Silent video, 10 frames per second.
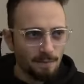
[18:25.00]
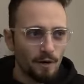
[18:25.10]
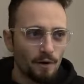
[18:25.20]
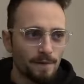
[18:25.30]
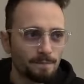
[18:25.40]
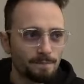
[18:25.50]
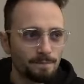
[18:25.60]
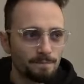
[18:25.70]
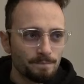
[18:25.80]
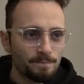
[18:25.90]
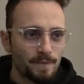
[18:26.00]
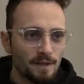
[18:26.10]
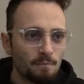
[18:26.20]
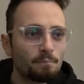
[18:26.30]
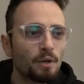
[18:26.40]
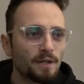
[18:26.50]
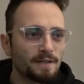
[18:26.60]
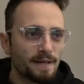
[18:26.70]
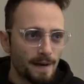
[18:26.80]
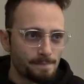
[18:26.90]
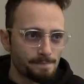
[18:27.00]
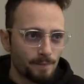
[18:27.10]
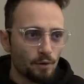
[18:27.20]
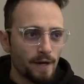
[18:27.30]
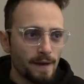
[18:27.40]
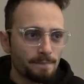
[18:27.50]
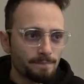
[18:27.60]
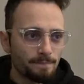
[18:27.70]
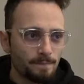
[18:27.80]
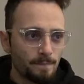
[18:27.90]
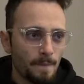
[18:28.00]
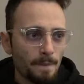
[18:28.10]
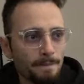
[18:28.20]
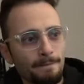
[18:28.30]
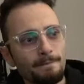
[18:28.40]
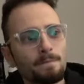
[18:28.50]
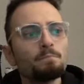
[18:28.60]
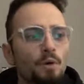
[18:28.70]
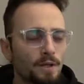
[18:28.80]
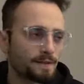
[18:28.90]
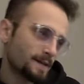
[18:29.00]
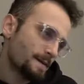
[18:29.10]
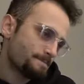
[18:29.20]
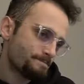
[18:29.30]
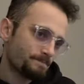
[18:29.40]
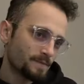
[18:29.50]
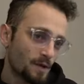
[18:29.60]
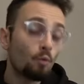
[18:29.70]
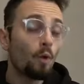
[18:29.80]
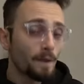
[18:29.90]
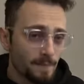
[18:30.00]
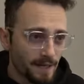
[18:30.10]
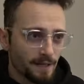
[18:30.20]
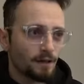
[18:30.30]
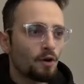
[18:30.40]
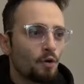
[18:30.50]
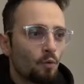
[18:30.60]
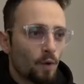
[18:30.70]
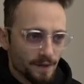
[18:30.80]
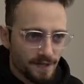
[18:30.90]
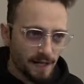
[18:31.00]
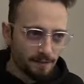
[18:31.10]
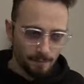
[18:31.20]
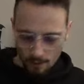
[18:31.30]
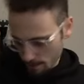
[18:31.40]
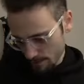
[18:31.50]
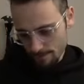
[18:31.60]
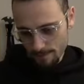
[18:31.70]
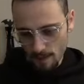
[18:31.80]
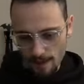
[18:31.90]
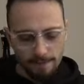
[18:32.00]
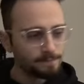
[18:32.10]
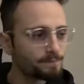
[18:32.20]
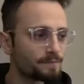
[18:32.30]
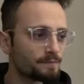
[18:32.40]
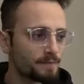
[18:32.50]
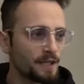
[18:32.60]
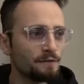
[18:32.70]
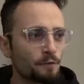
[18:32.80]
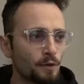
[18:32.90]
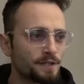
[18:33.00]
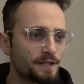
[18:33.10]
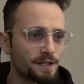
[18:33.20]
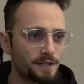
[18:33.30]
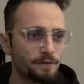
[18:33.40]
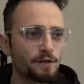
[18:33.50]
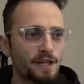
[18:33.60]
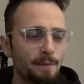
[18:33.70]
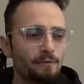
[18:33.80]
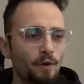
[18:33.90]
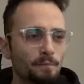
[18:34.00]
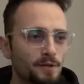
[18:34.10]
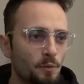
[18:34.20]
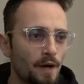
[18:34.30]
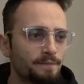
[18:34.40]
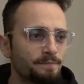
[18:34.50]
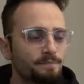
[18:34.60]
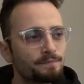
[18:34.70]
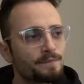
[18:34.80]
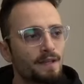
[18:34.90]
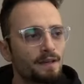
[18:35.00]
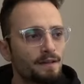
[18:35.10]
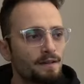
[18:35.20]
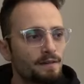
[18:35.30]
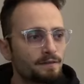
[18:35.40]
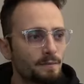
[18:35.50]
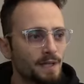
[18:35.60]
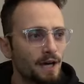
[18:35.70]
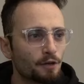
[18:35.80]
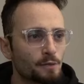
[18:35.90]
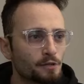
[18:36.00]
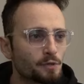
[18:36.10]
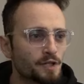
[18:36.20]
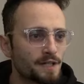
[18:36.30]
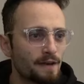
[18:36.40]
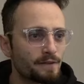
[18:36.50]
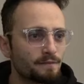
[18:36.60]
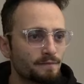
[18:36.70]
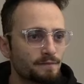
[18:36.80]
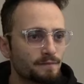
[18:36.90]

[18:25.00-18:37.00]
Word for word: keep going. Bullet time, okay? Bullet time. One minute. One second bonus, all right? E four, D six, first game of one plus one. Fabiano, Bishop G seven.